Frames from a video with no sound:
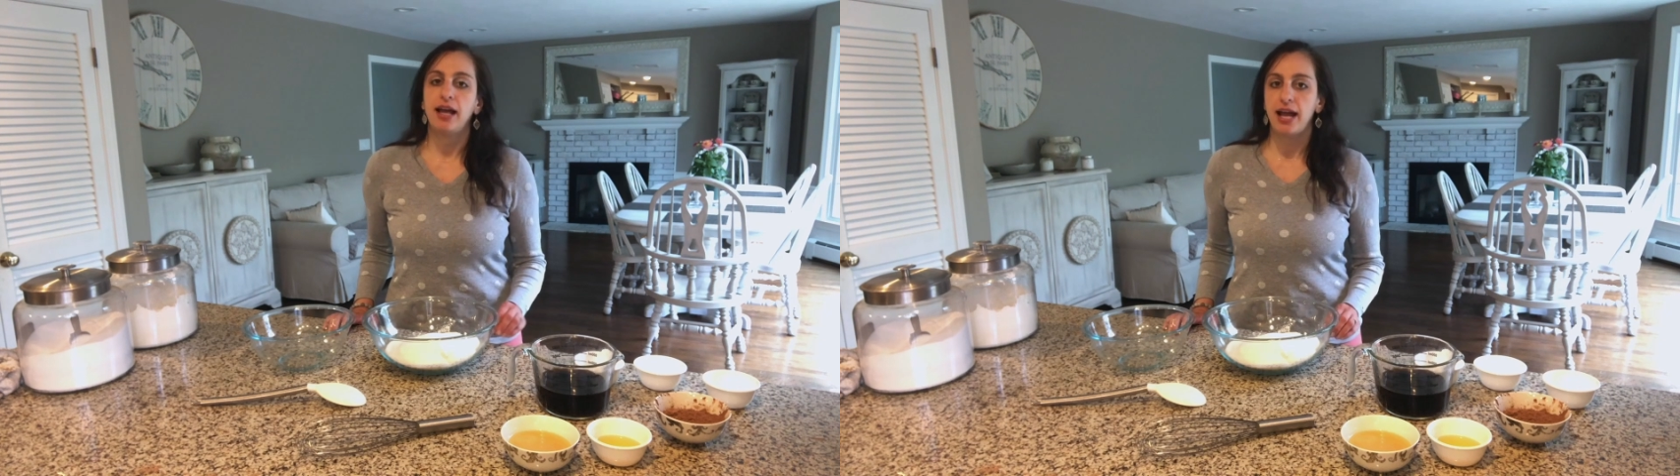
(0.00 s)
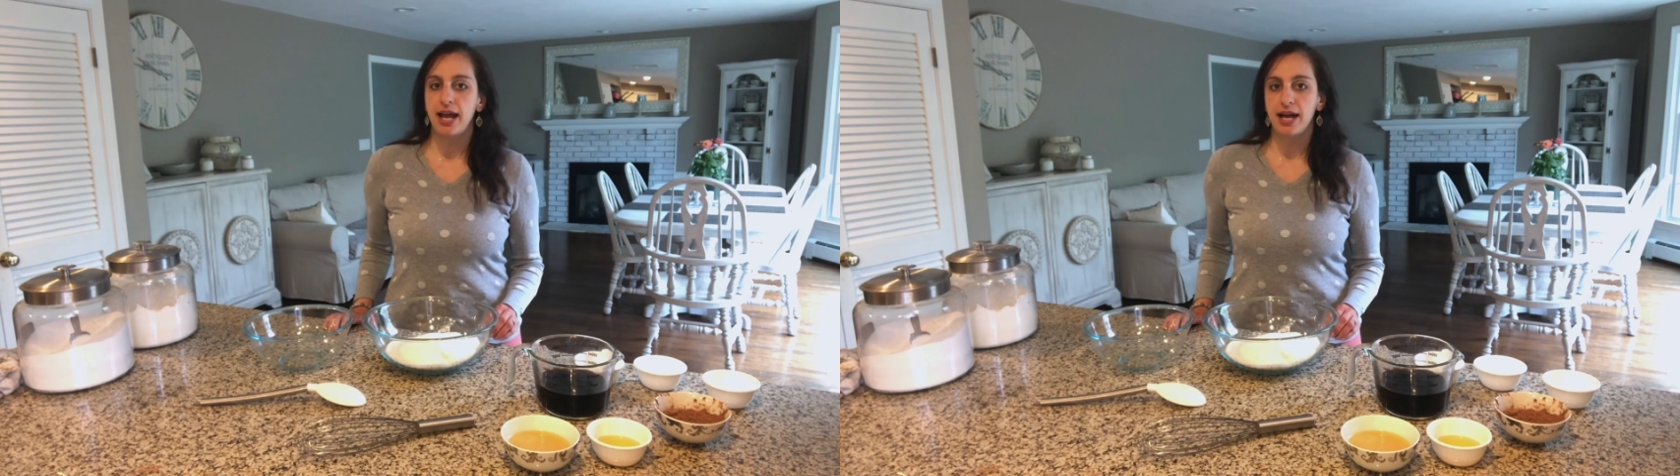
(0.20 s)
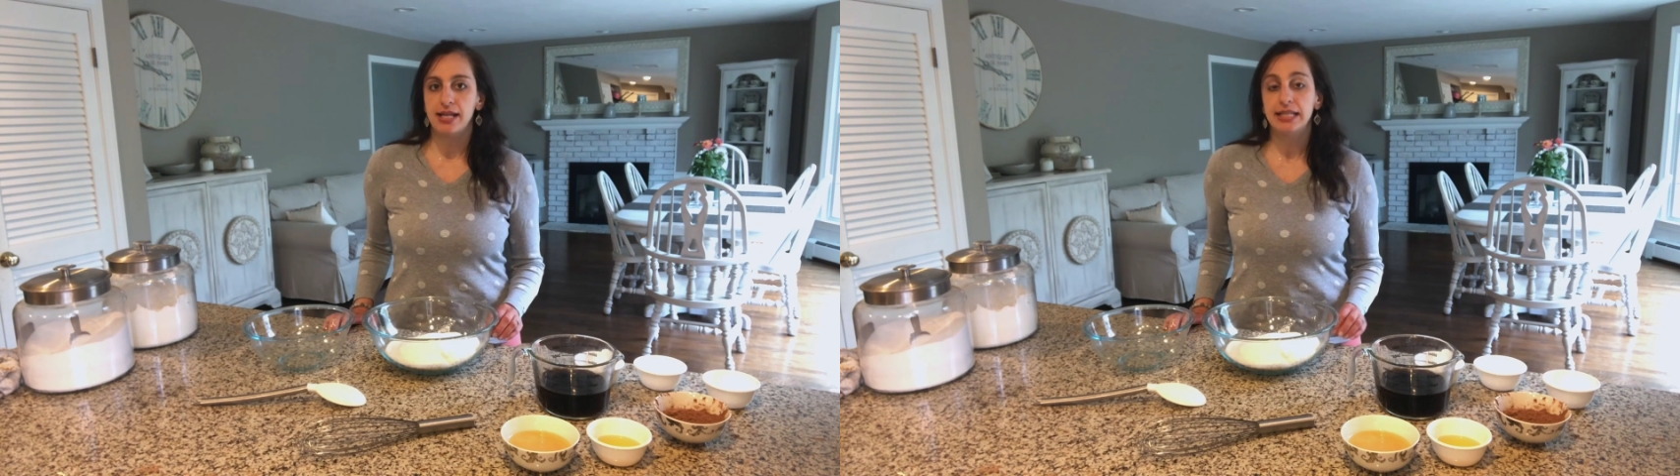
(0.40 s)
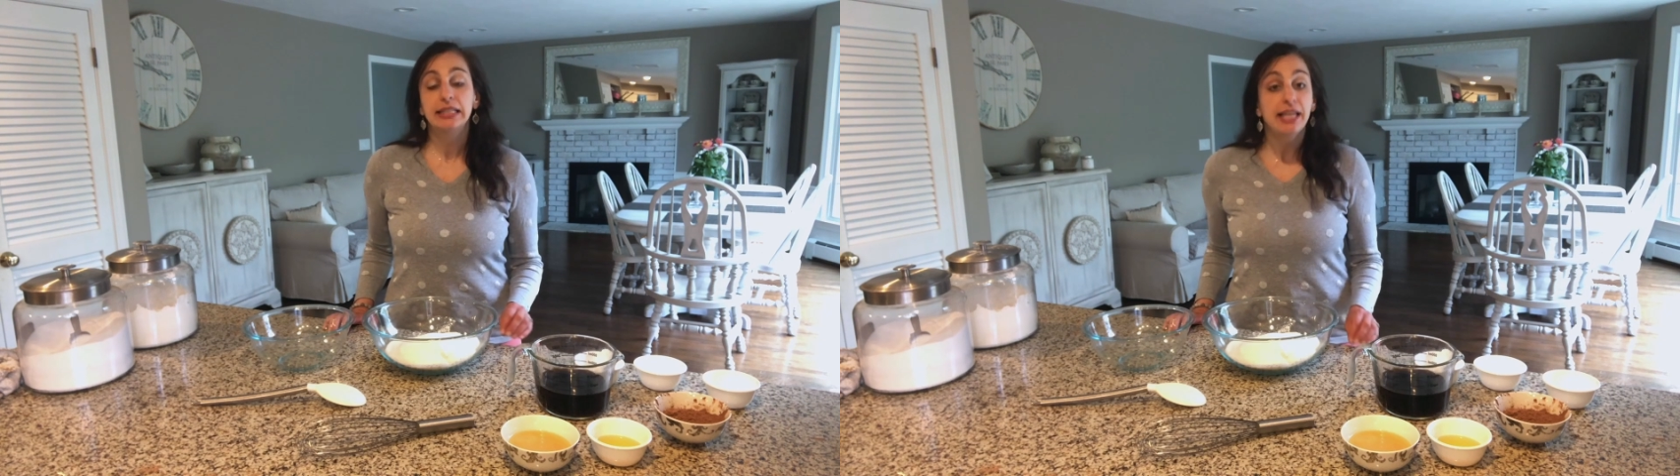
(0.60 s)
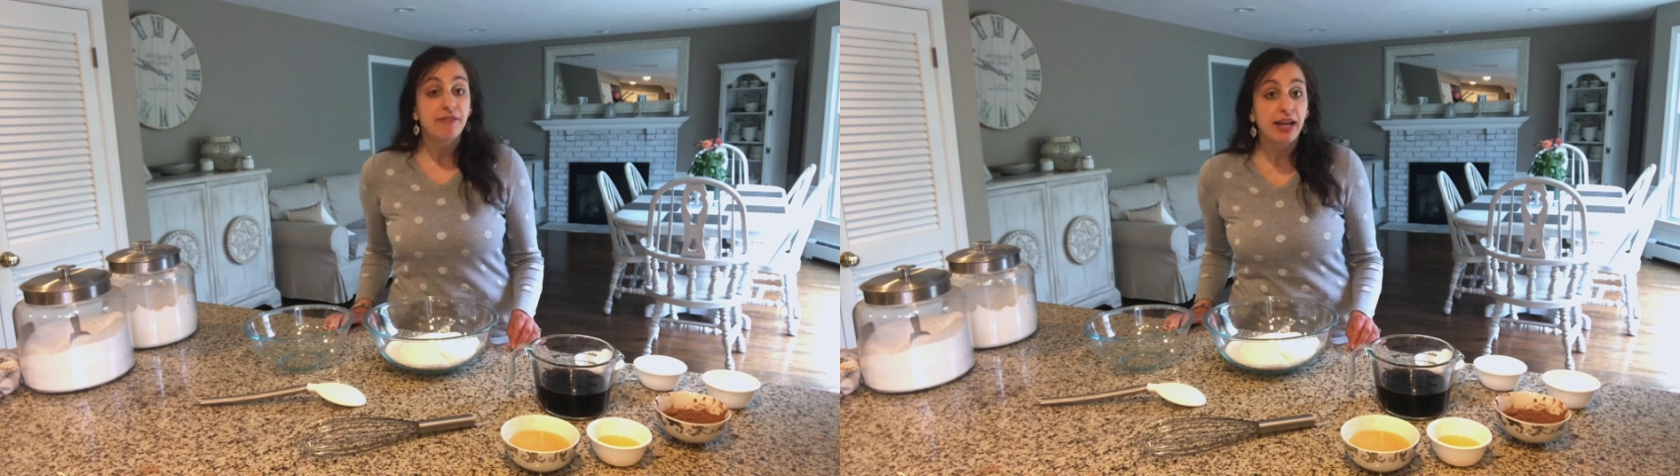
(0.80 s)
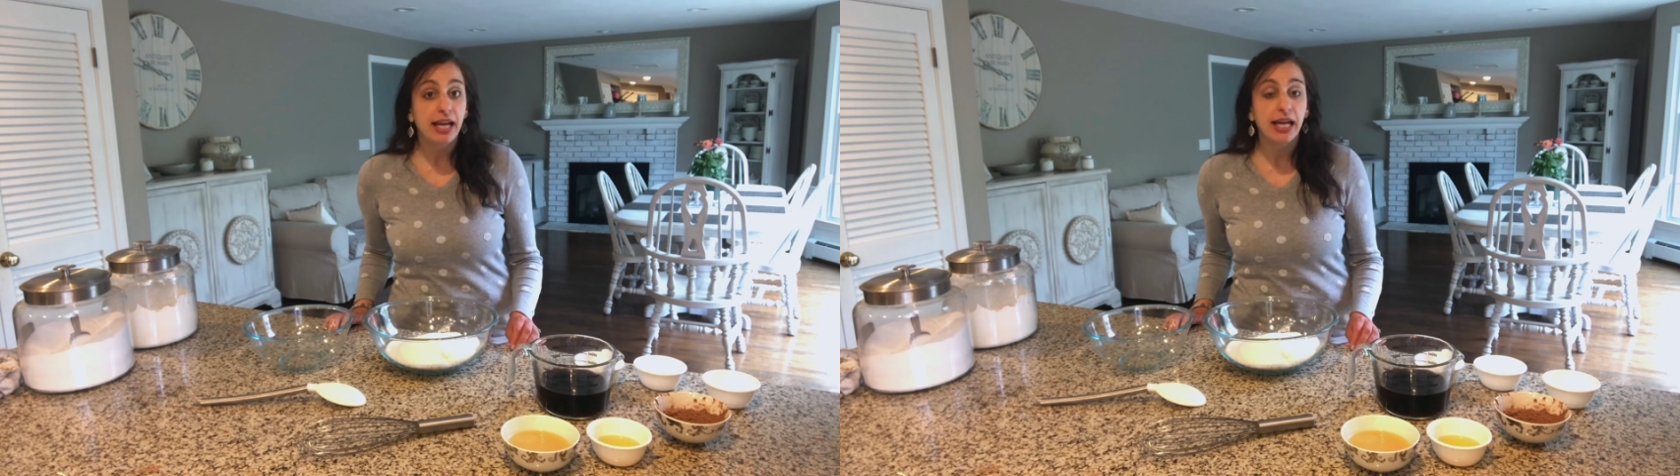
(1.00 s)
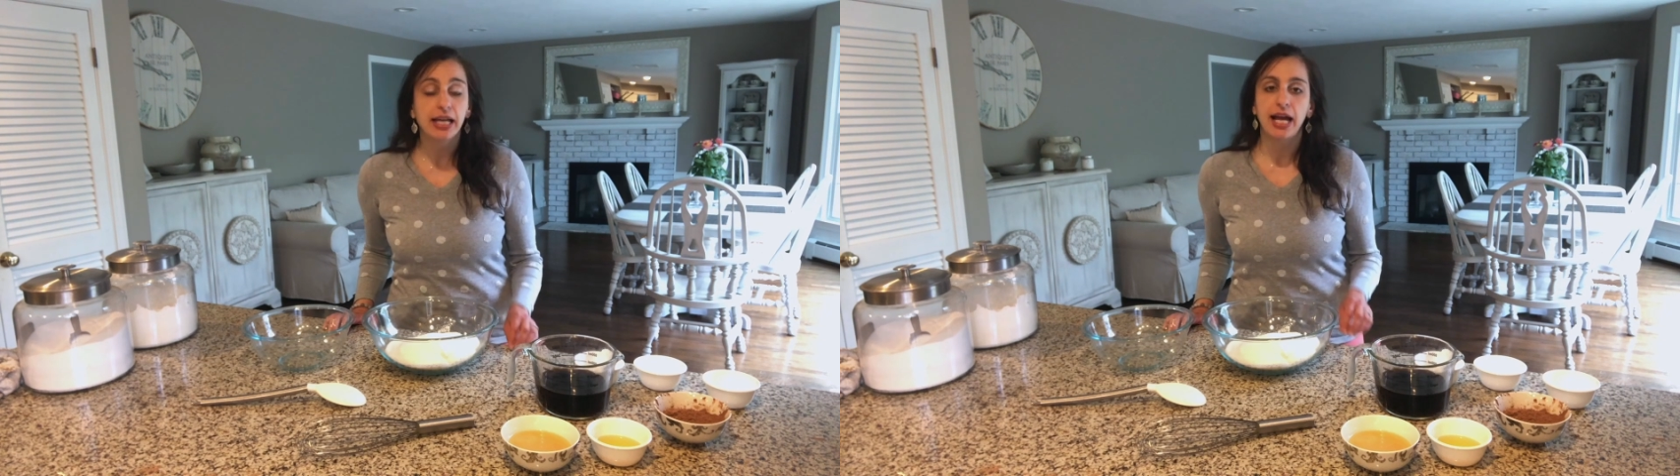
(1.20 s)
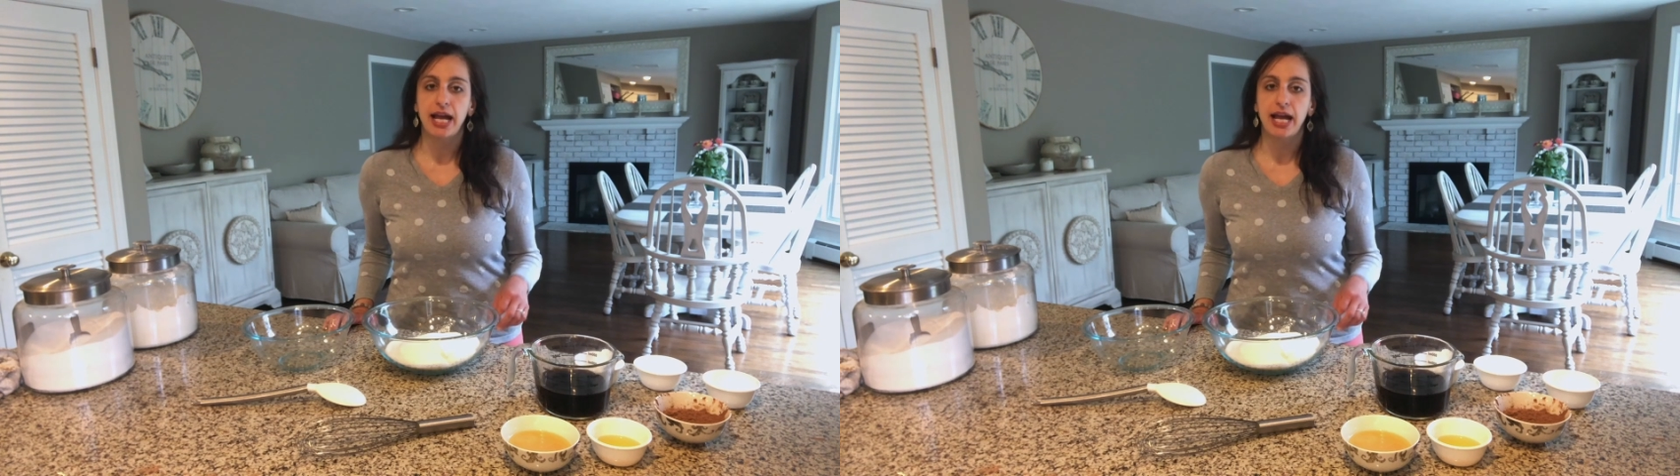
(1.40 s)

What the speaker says: and living